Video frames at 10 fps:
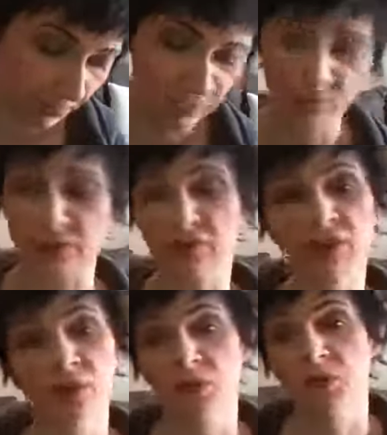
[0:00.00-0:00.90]
especially
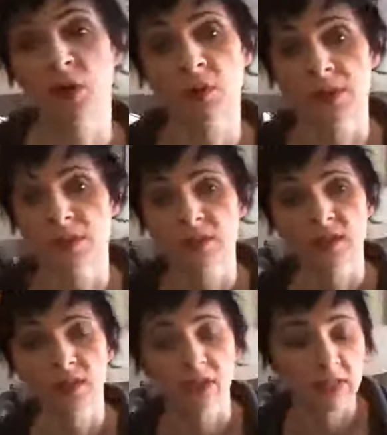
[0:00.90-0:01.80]
those with small
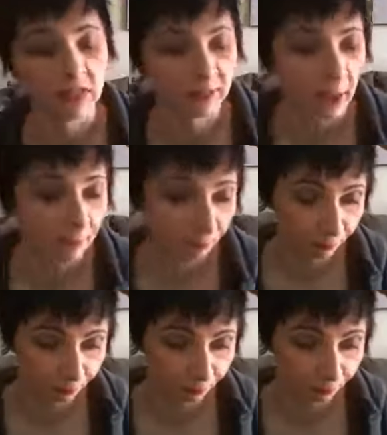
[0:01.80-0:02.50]
businesses and things like that.